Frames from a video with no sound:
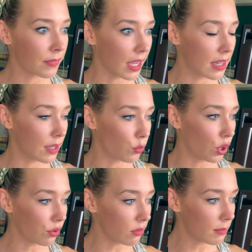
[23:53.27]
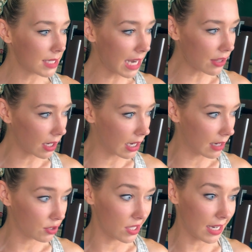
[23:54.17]
and then we'll go through them together. And
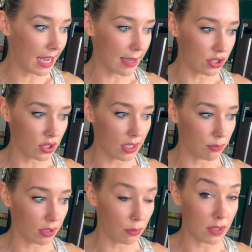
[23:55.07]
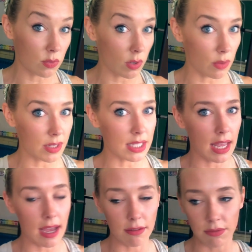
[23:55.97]
if she actually really wants one of the ones I
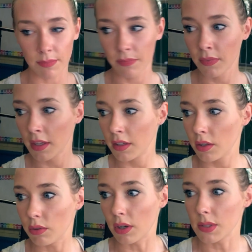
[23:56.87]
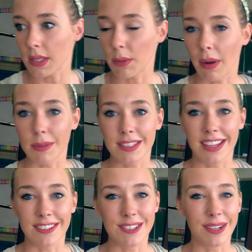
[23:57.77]
have, who knows, I'll probably just
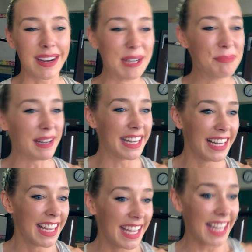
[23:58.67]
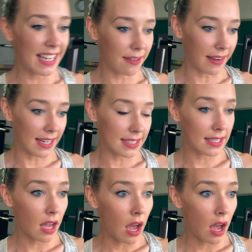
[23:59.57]
give it to her. But anyways,